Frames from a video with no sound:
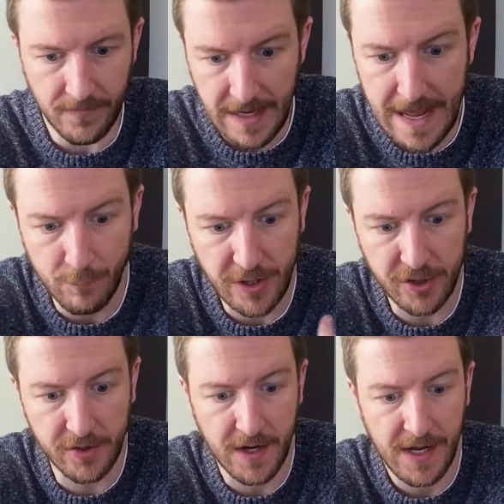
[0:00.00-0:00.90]
And when
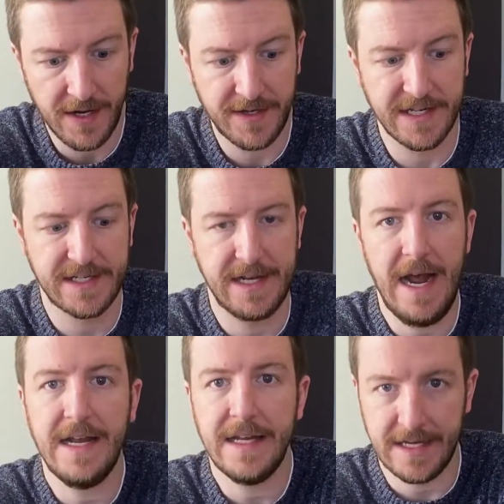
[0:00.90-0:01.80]
you're
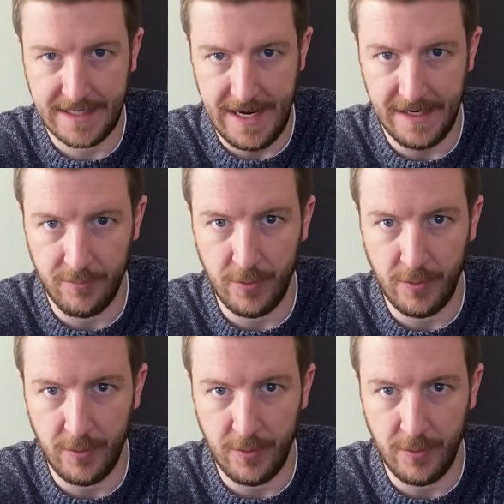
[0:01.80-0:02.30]
designing a candle,